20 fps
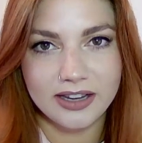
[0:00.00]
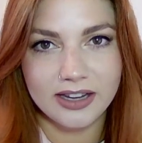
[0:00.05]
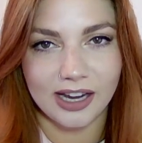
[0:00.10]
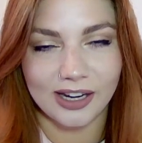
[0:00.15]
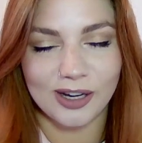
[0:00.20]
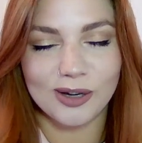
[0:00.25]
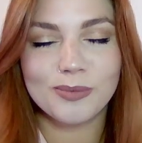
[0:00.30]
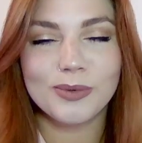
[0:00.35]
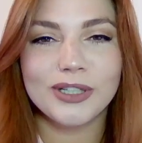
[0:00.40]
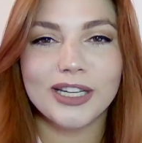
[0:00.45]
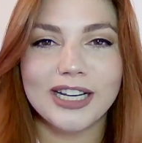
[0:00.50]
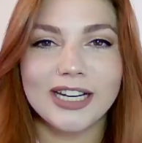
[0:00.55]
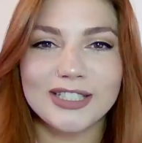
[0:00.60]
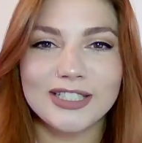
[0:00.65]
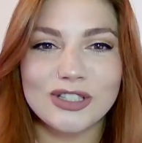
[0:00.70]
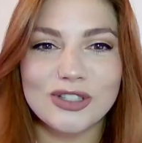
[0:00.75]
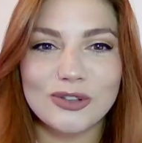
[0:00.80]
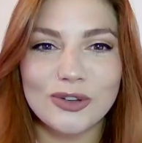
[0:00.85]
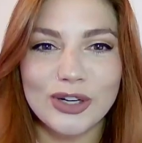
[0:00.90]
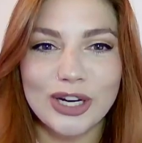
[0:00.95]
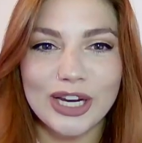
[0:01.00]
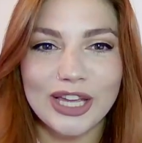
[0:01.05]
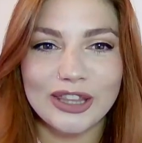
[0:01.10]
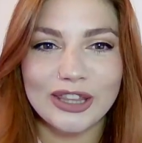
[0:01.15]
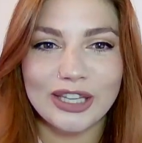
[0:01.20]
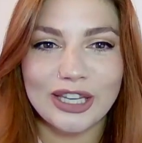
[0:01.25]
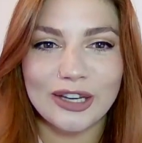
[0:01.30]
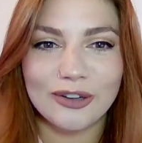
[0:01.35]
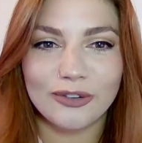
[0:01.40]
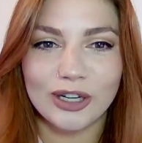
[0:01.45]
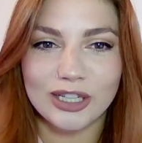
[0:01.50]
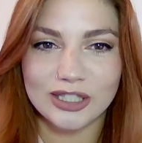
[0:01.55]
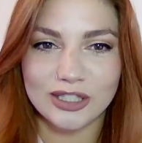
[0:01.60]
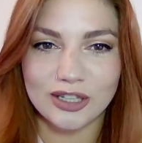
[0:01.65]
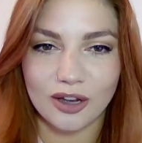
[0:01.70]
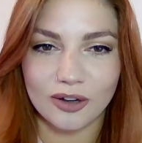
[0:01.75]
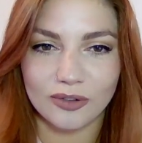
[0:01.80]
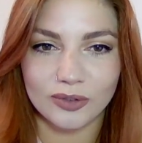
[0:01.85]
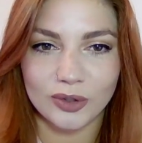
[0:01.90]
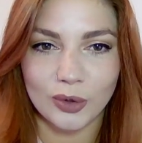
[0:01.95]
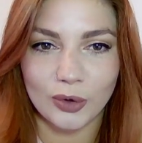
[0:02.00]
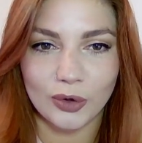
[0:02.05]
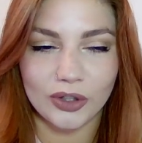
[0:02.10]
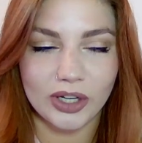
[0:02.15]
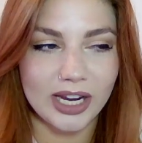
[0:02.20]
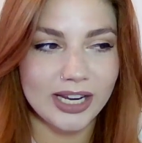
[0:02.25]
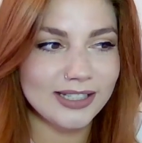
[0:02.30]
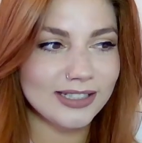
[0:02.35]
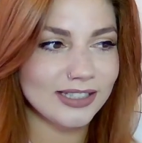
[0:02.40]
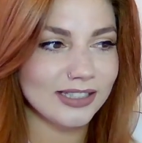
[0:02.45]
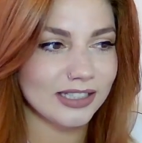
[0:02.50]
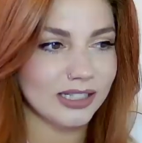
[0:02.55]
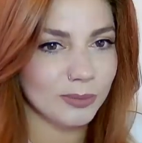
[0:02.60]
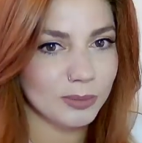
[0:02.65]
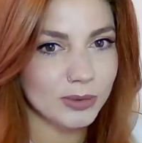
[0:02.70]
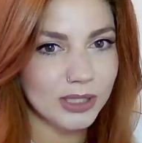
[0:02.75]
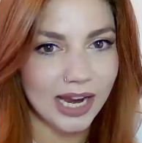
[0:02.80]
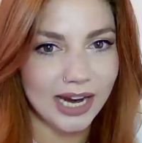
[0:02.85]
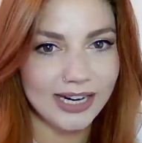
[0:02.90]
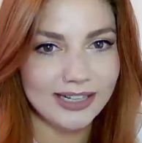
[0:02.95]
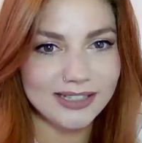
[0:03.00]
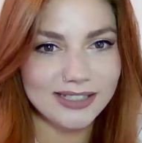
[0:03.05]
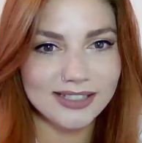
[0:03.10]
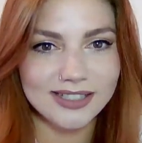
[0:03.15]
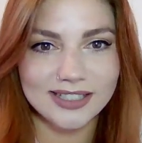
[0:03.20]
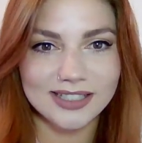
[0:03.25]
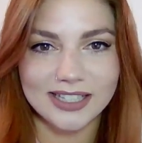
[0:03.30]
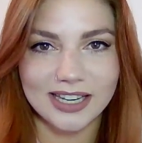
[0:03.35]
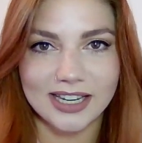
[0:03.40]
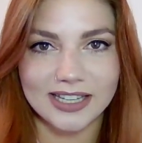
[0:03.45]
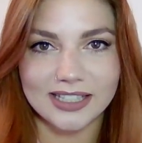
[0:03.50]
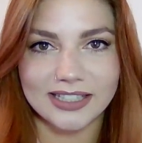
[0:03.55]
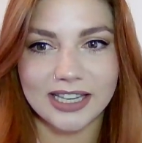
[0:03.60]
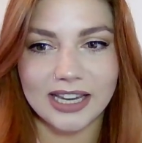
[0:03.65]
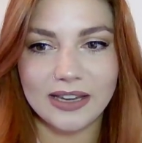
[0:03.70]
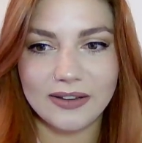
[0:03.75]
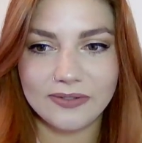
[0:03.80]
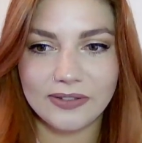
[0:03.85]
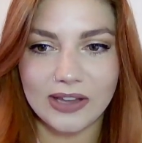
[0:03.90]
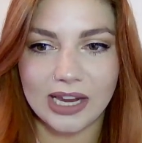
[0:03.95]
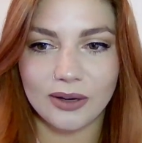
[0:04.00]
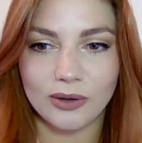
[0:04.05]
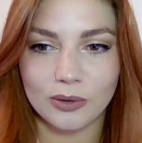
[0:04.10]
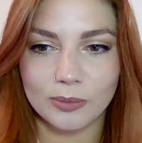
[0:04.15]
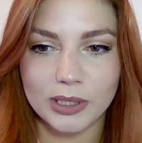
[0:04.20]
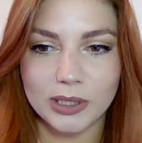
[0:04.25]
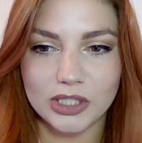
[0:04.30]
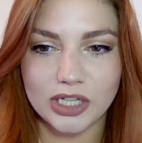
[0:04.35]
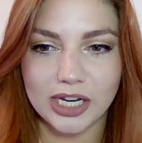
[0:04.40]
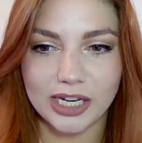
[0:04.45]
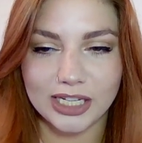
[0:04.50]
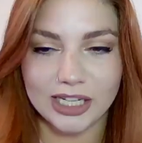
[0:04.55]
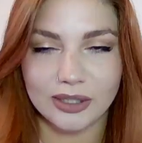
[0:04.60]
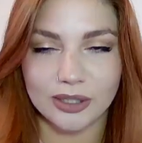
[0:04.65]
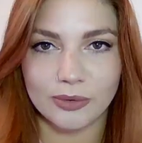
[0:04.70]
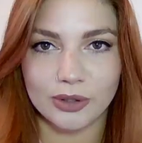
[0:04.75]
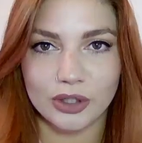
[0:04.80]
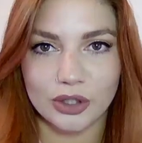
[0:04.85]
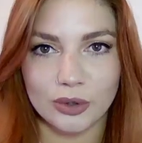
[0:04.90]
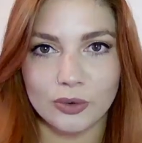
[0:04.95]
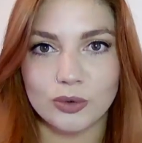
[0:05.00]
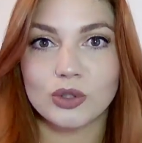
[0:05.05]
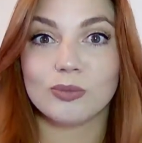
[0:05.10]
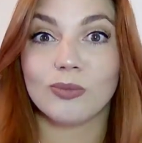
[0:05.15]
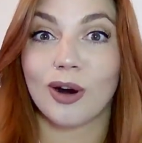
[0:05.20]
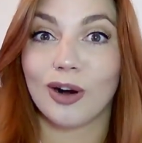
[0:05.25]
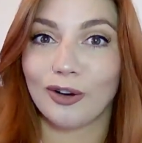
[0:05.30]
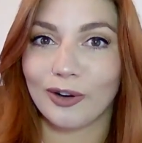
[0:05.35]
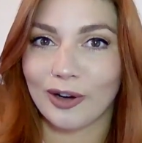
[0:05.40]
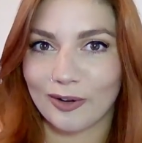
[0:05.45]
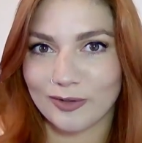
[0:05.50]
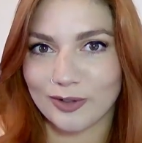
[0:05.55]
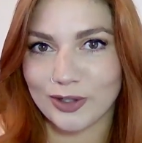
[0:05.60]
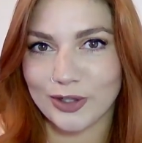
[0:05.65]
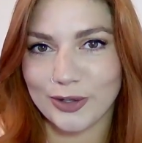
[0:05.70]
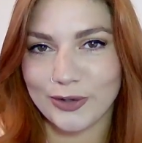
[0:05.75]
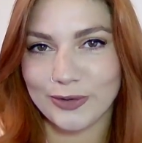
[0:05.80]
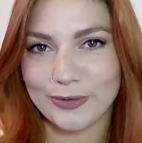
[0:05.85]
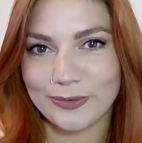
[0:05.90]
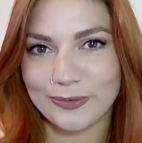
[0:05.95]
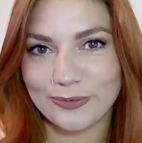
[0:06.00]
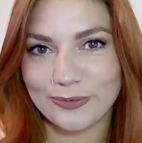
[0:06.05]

I hope you guys enjoy the rest of your night. Sleep tight, stay safe. I will be checking in with you tomorrow afternoon.